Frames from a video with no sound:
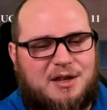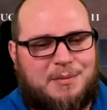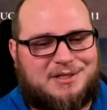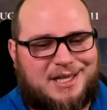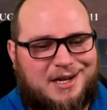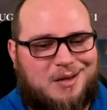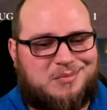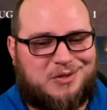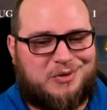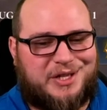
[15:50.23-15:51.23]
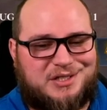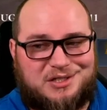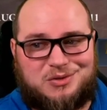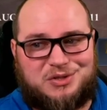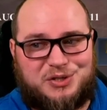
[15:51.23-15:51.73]
I messed that up, didn't realize it
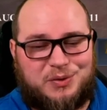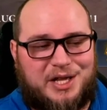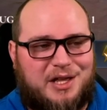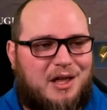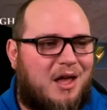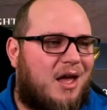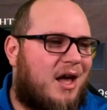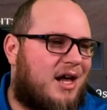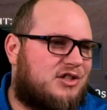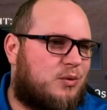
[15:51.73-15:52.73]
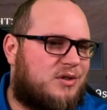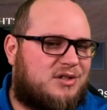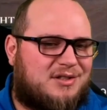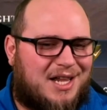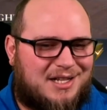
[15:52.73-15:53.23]
until it was too late. So we're
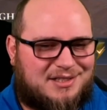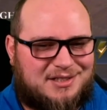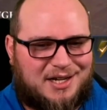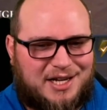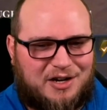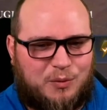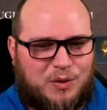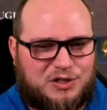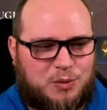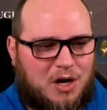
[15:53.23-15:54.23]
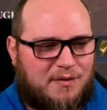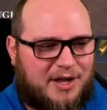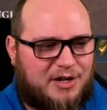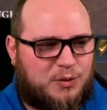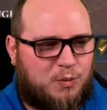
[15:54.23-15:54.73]
kind of stuck here at 112. I
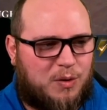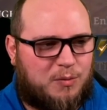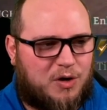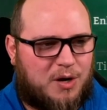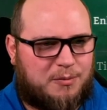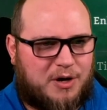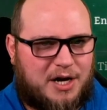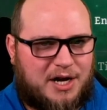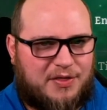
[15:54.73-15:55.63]
got to do one more upgrade.